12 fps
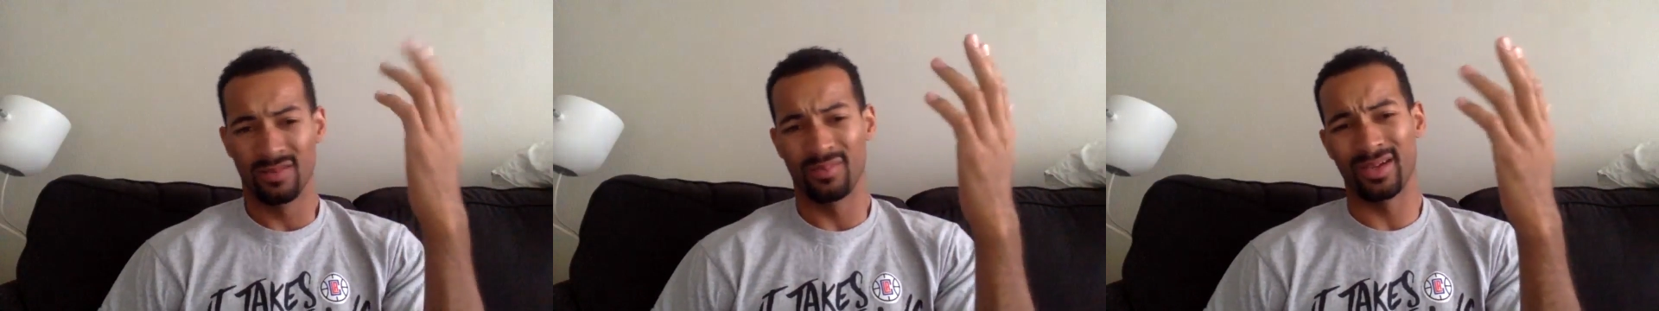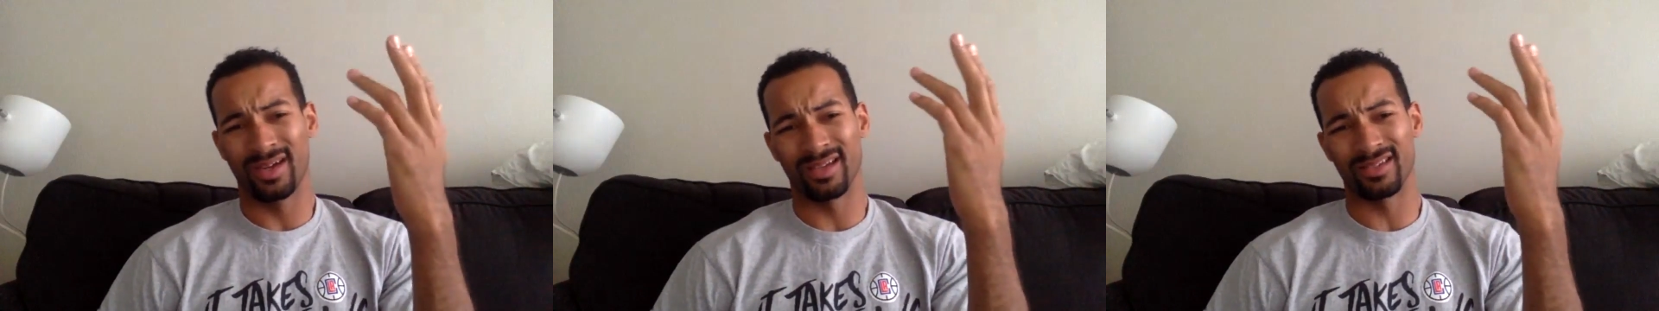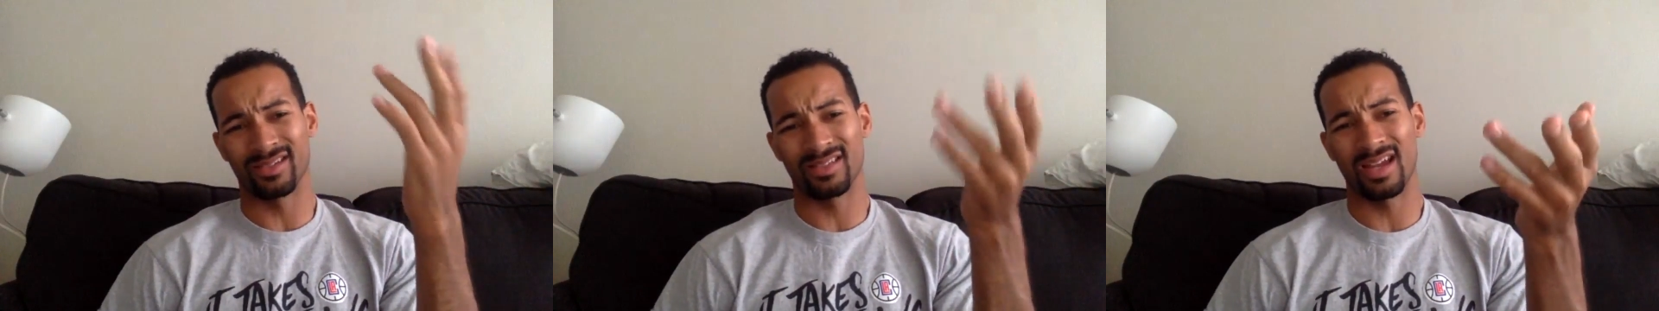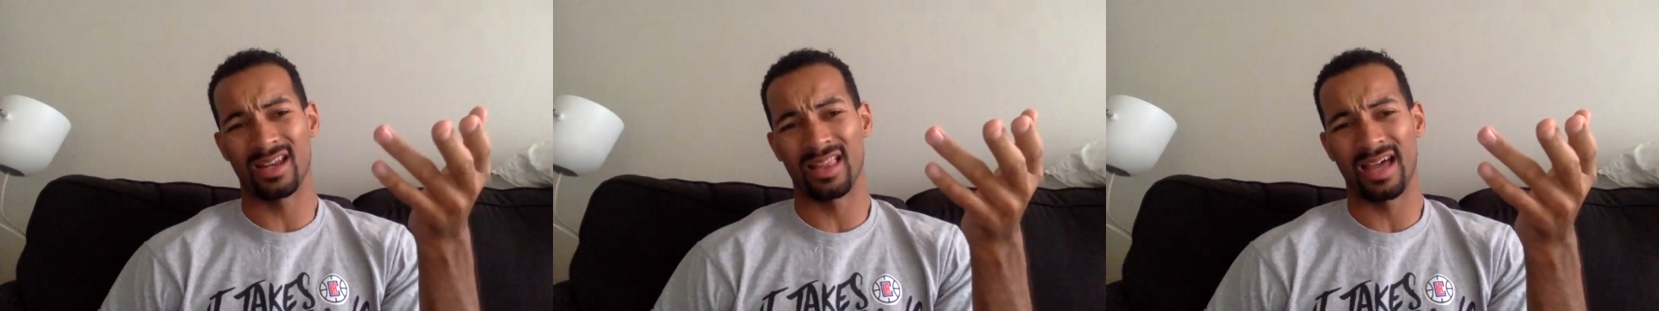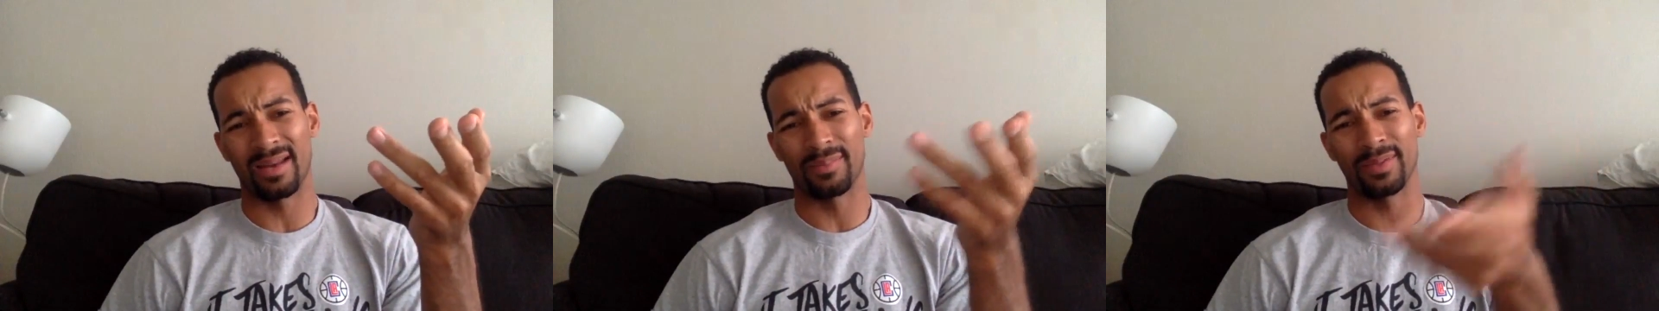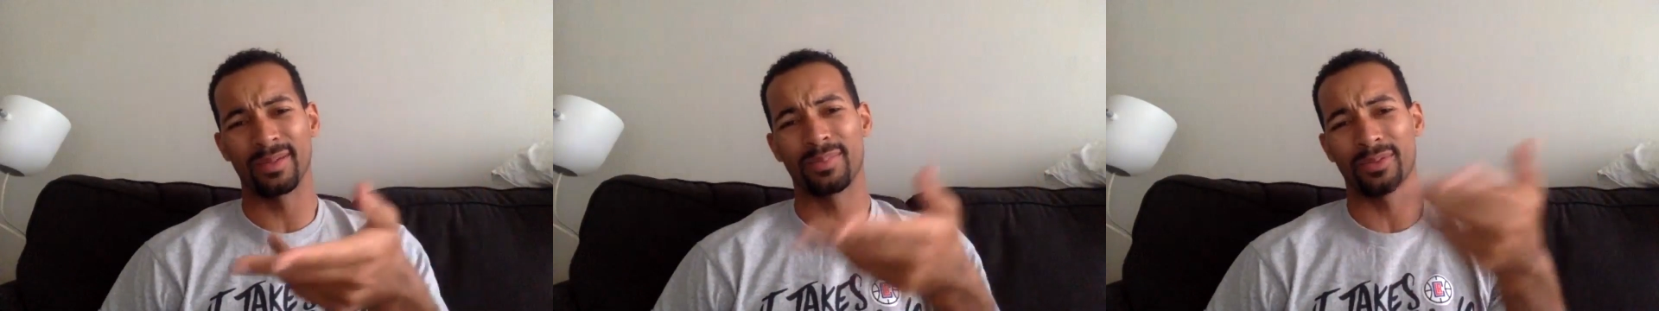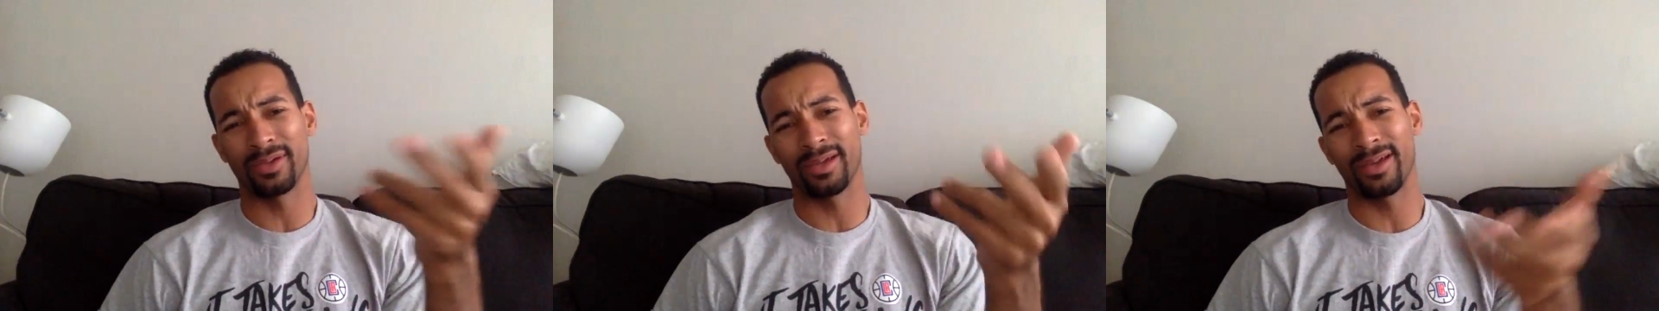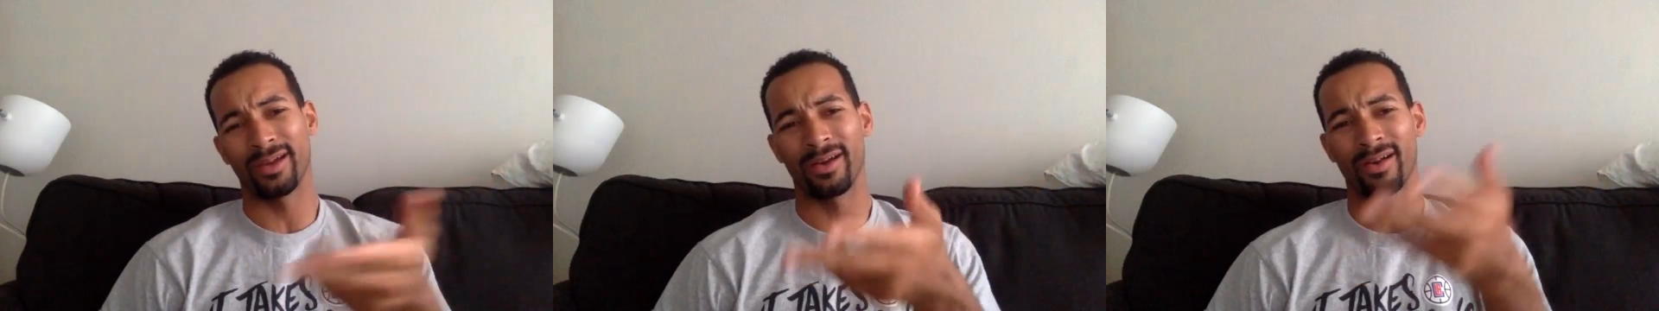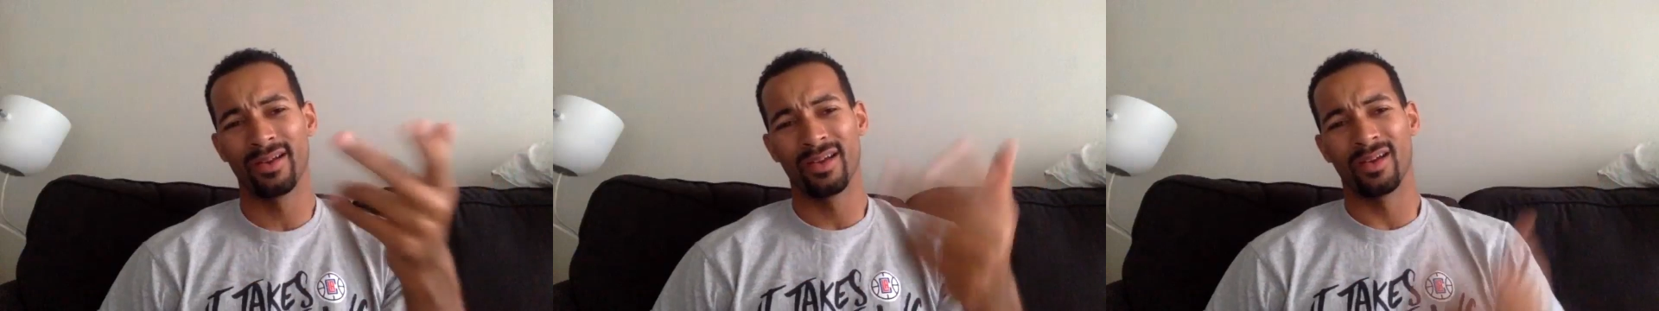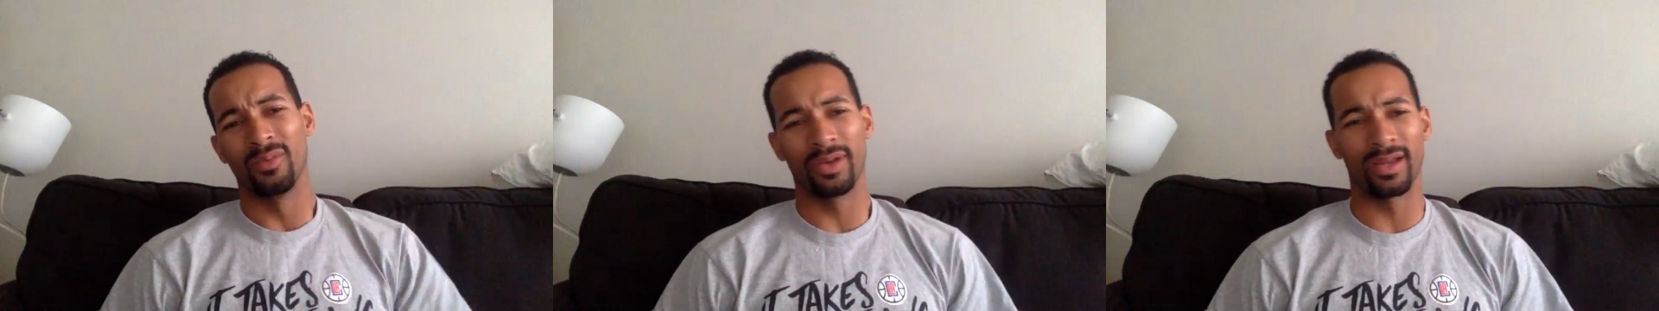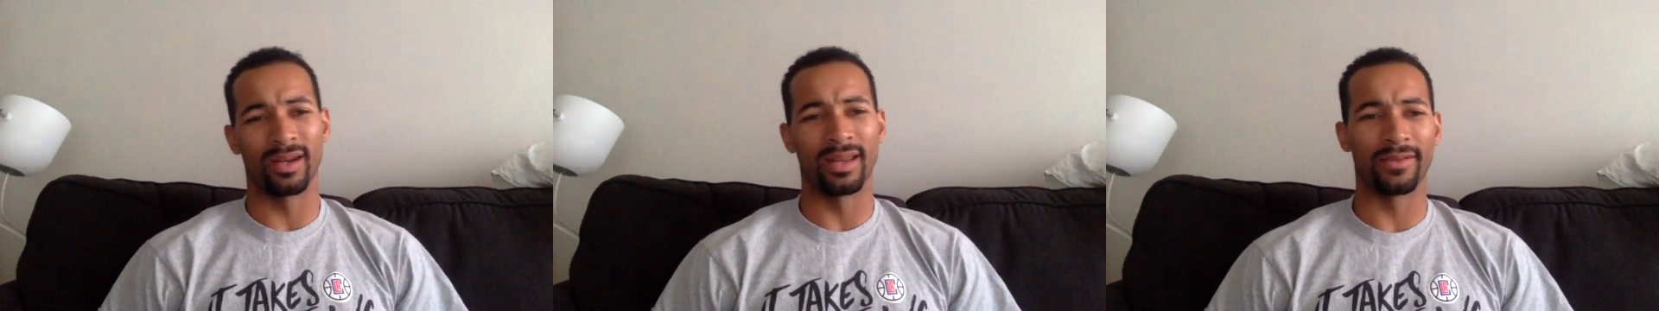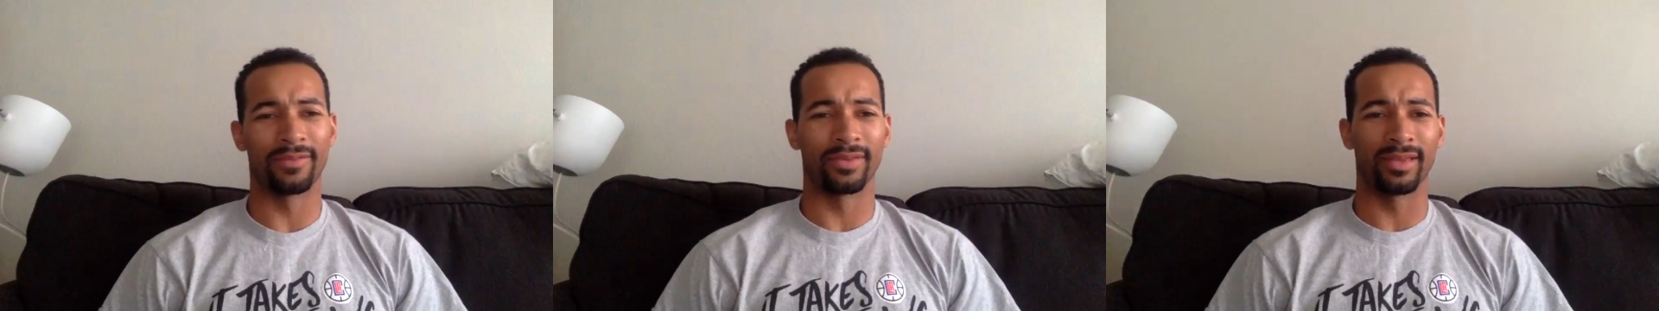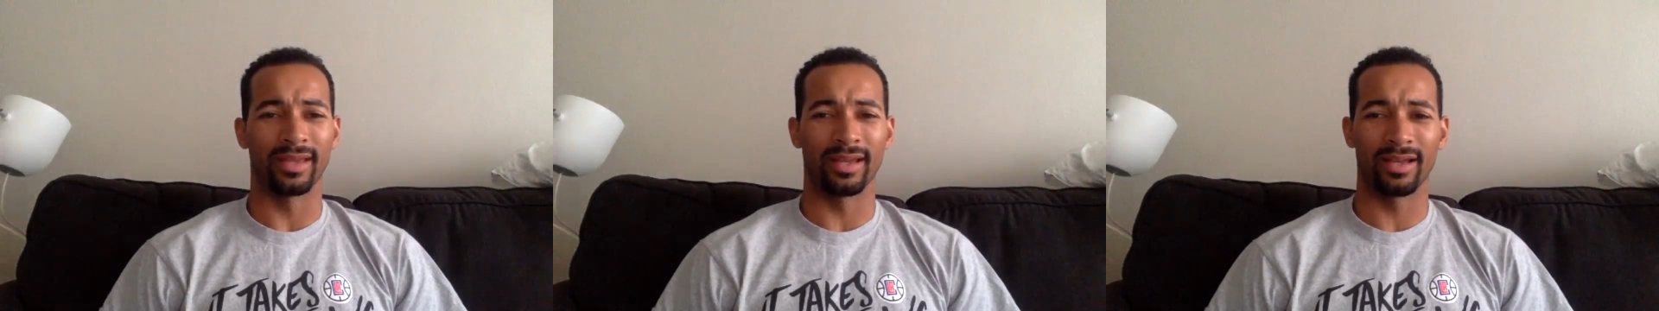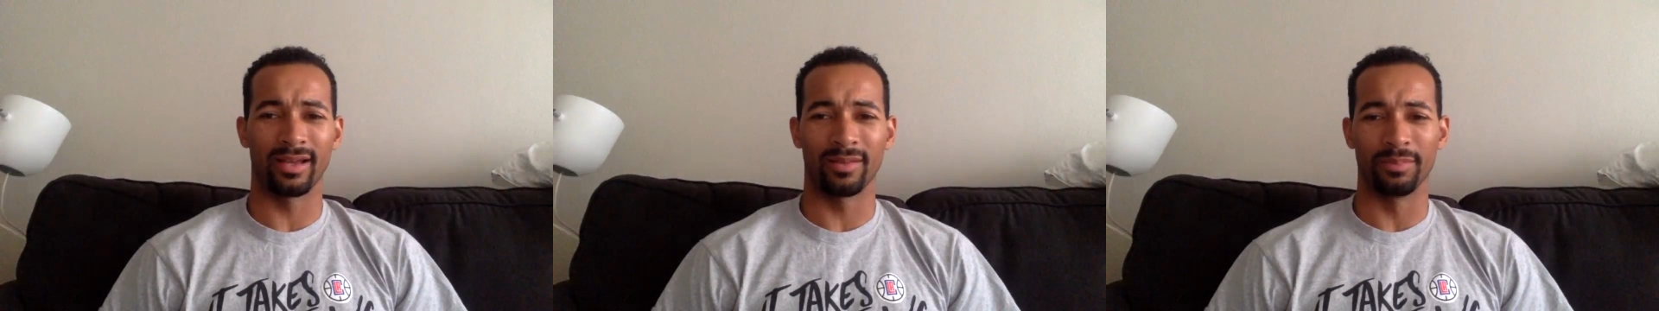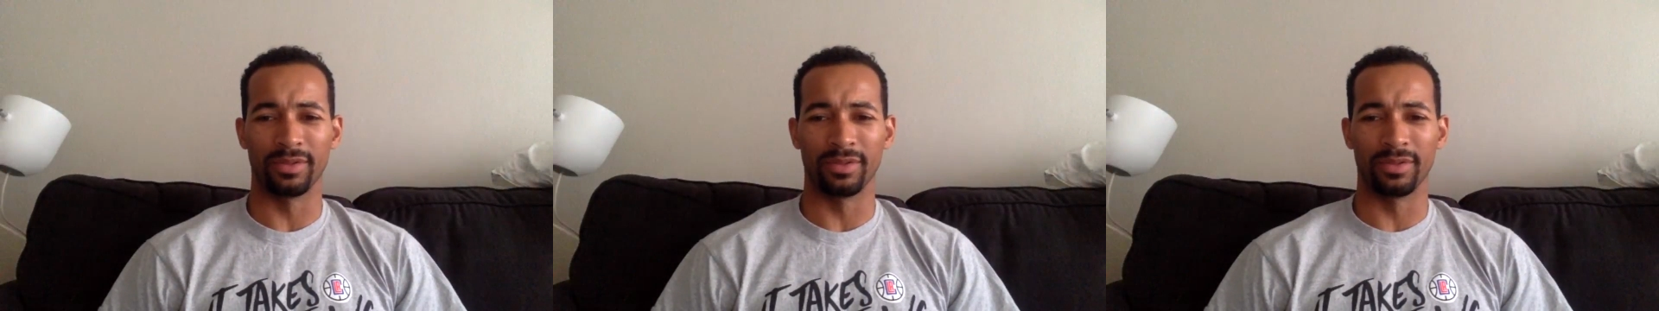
because there's not a lot of people here we can definitely uh,